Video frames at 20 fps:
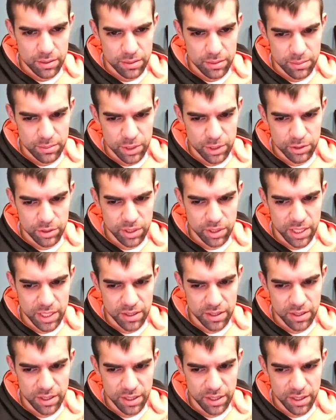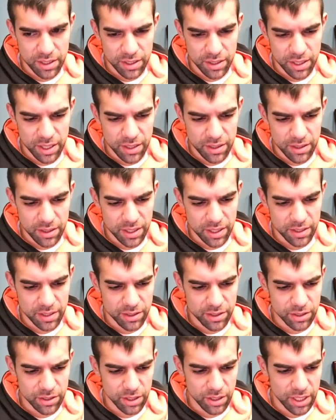There's a lot of thinking in there, and
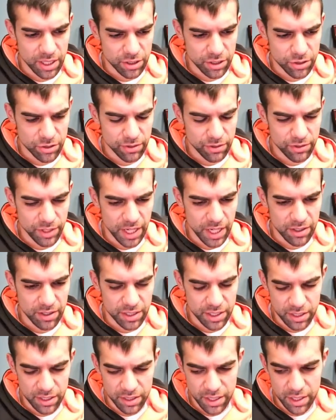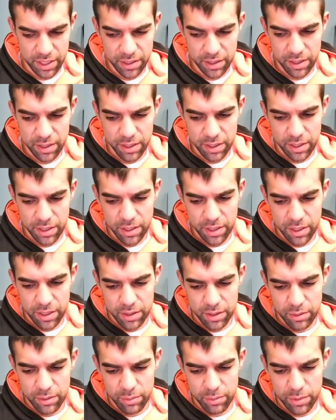there's a lot of triviality in there.
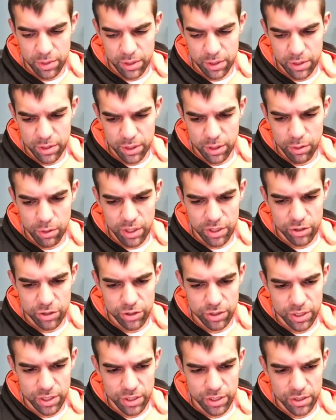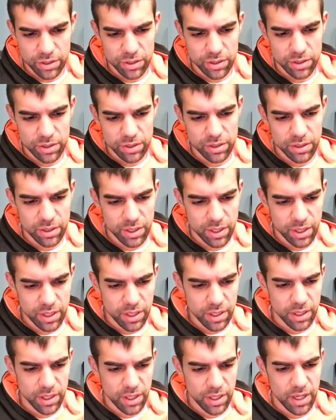The question is,
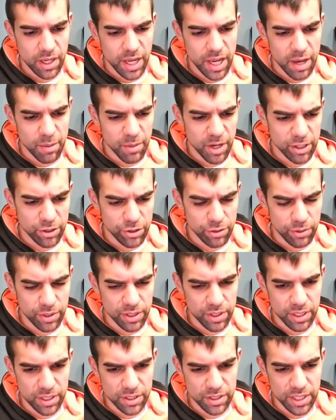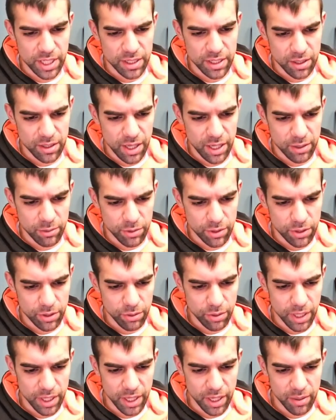am I doing things that align with who
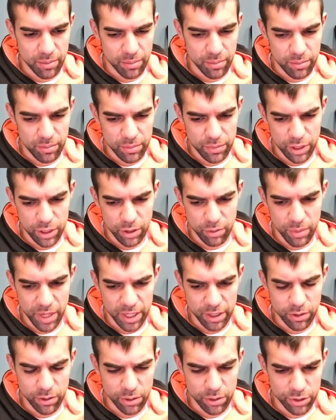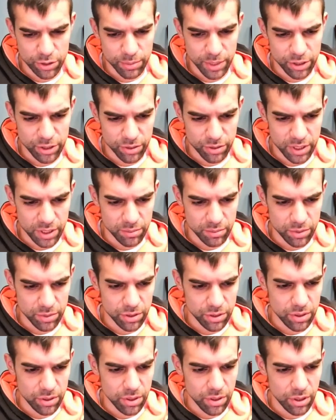I am? My goals, my
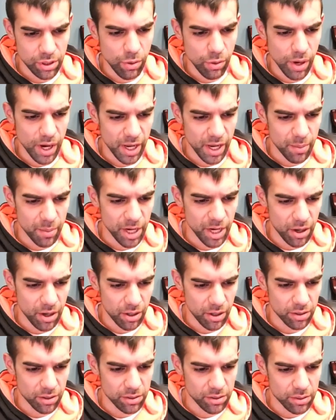dreams, who I am at heart.